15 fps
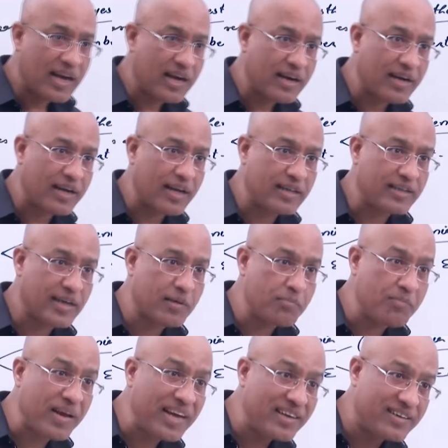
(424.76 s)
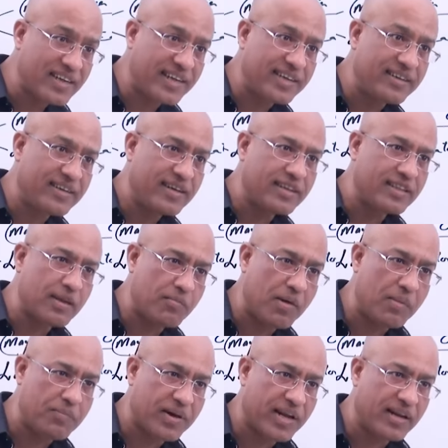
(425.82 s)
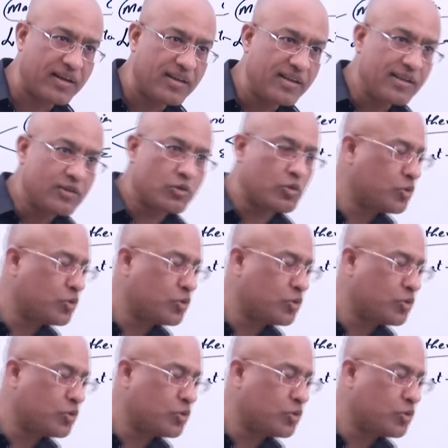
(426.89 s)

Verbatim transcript: they are maintained in the membrane. So